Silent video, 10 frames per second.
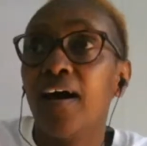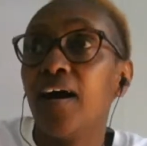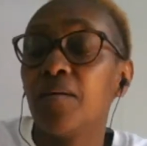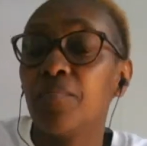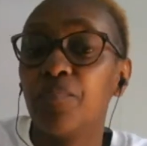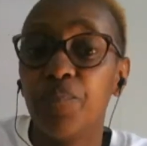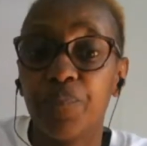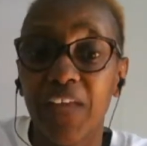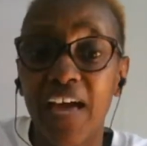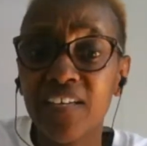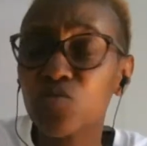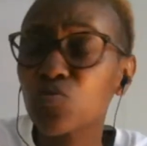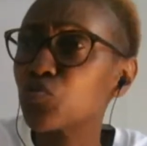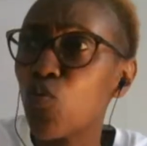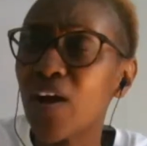I think it
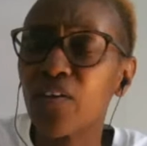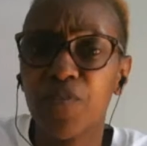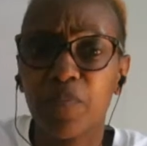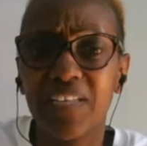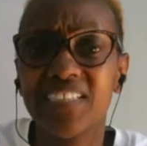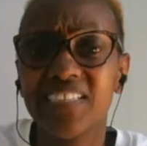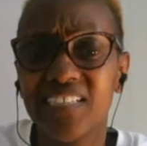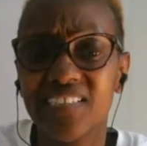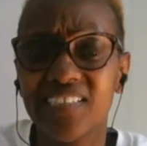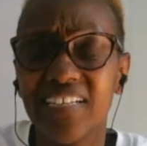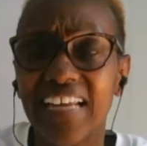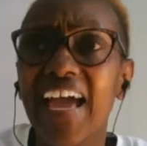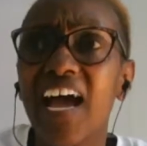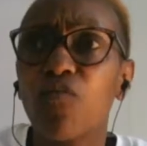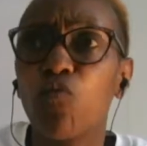was one of the places that
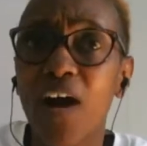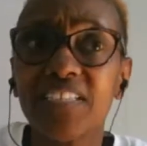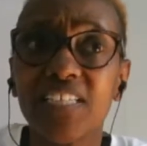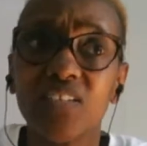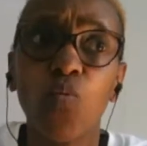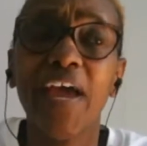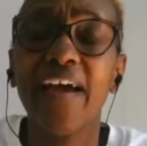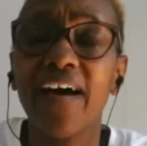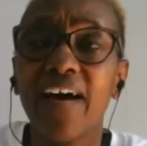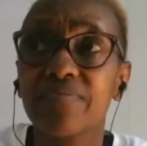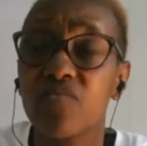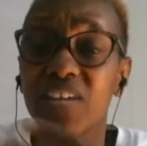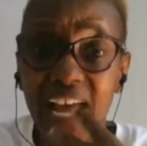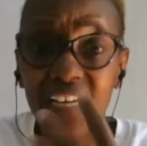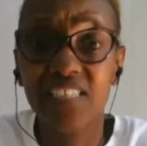I have worked in where the
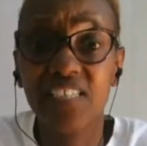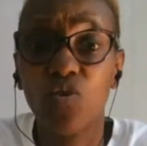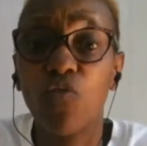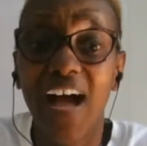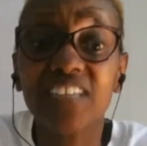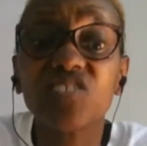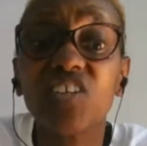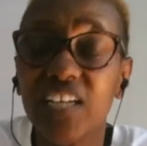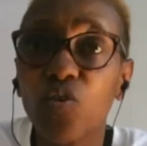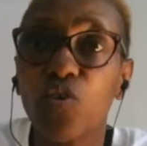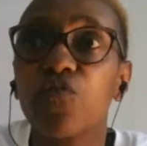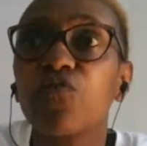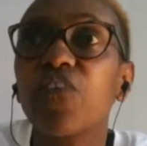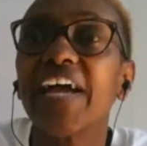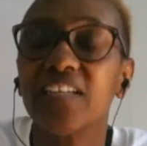reality of actually not
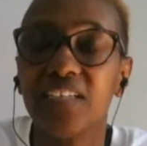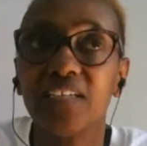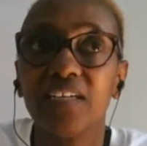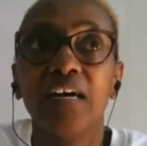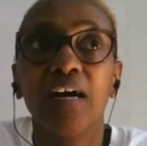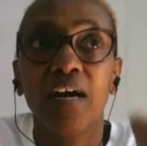finding